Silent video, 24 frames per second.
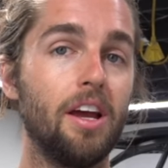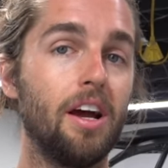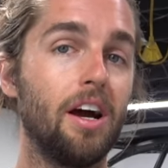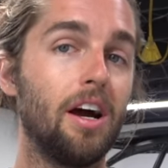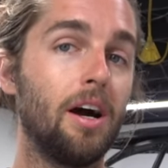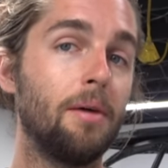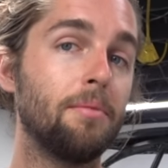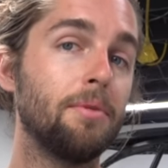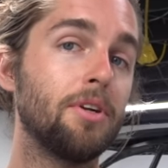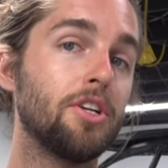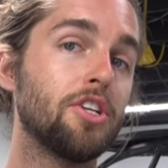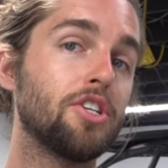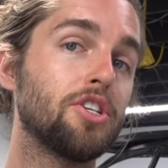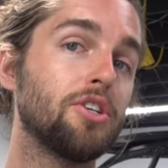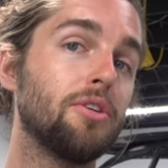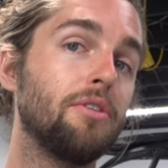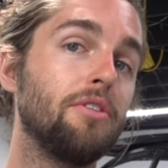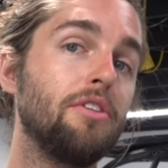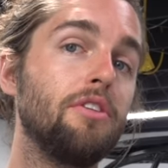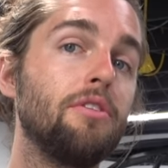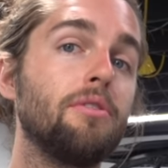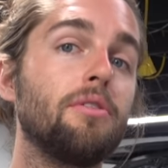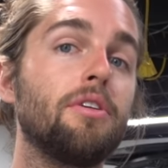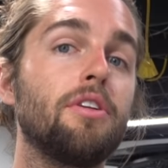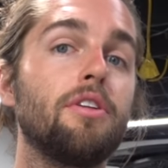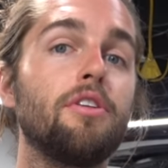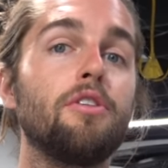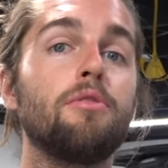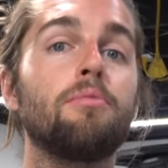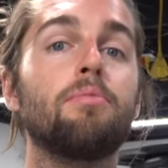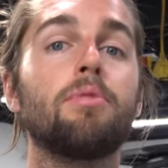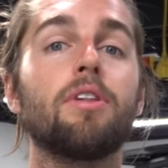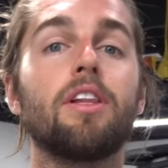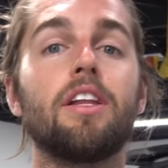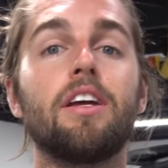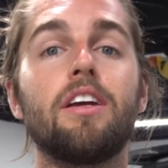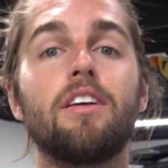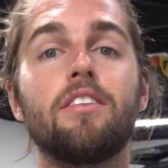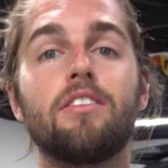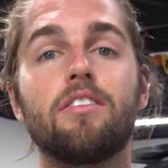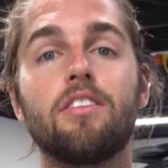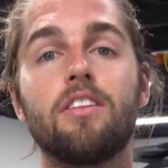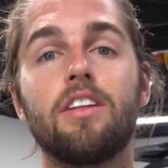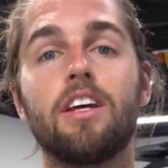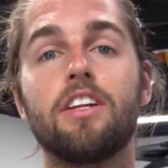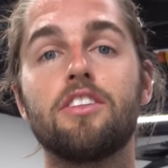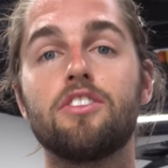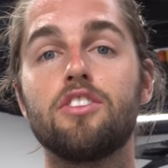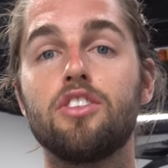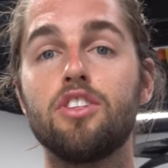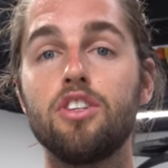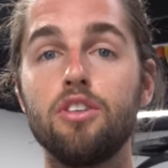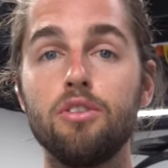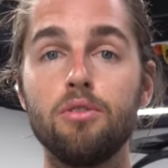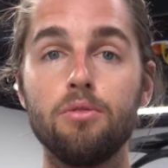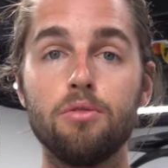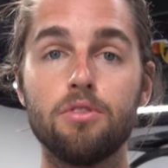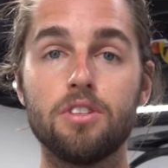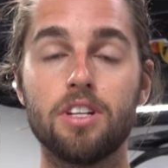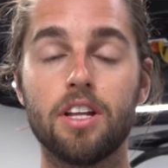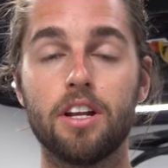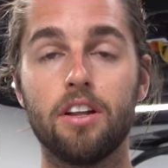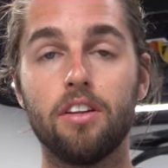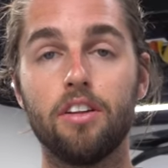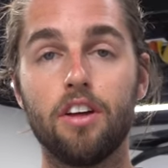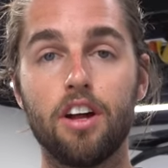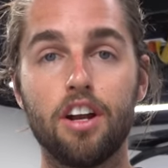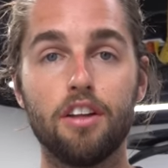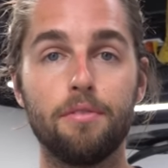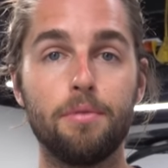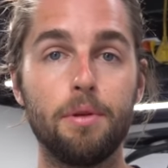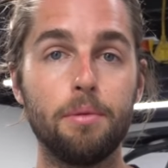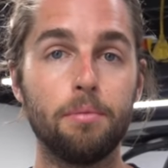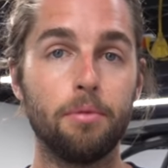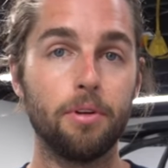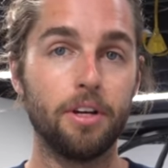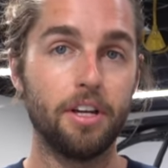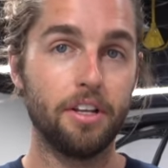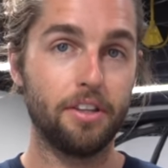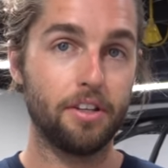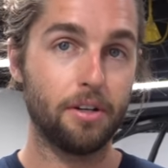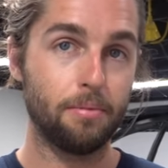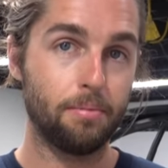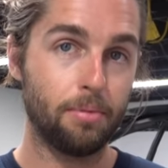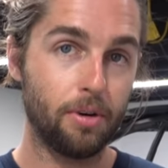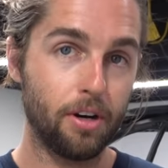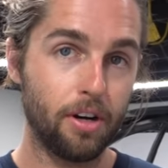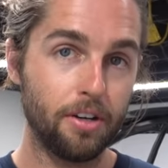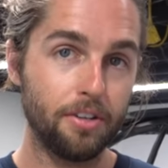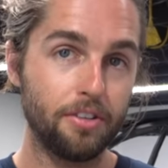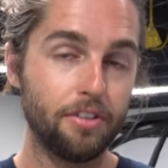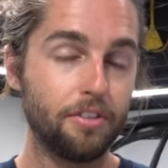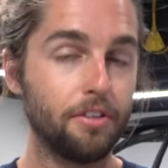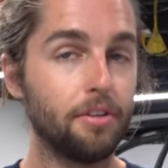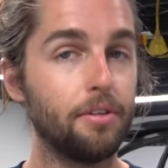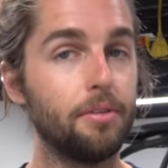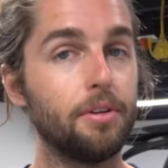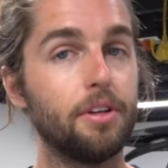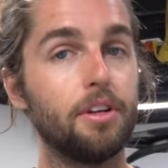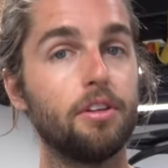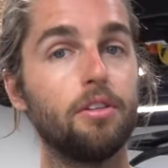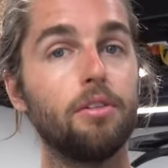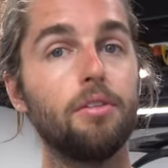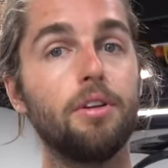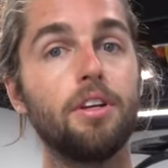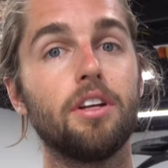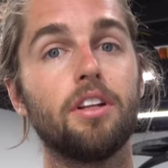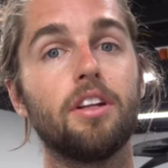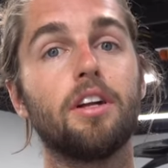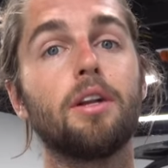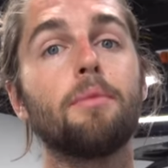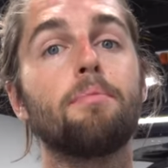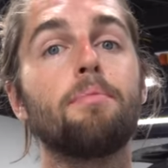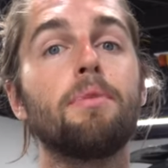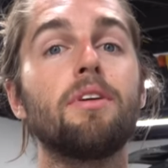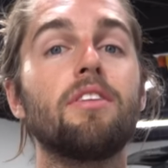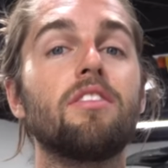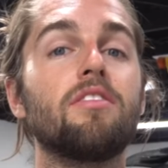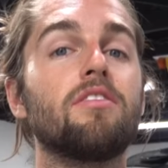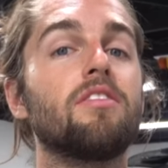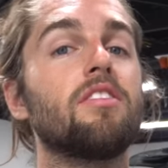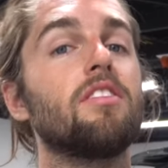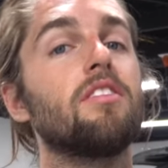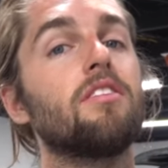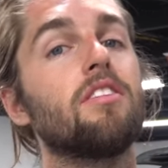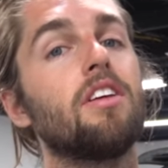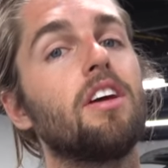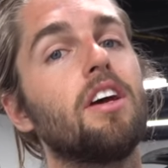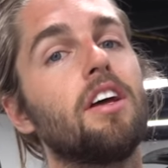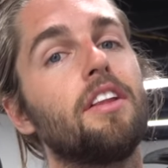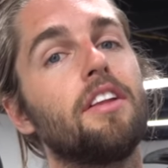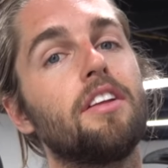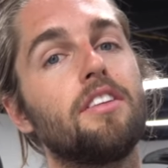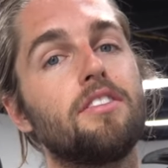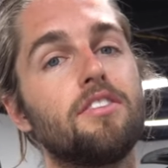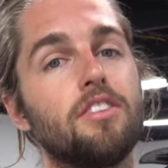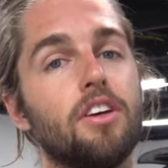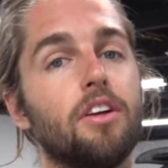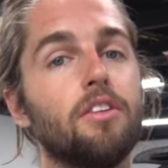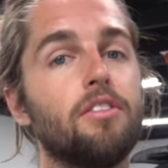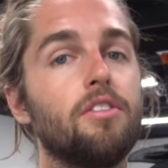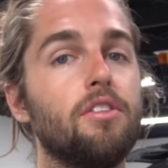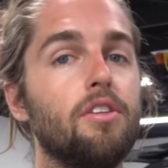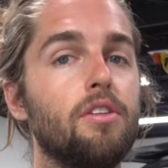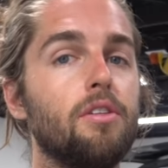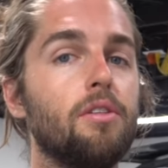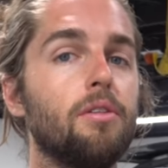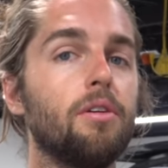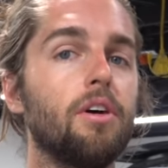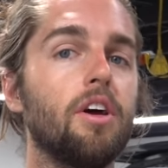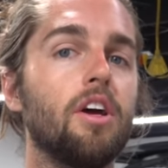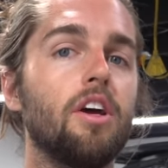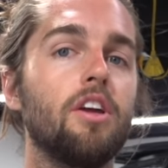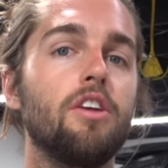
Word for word: I'm gonna show you a new place that's huge that a lot of people get their parts through, including a lot of businesses, they sell to you.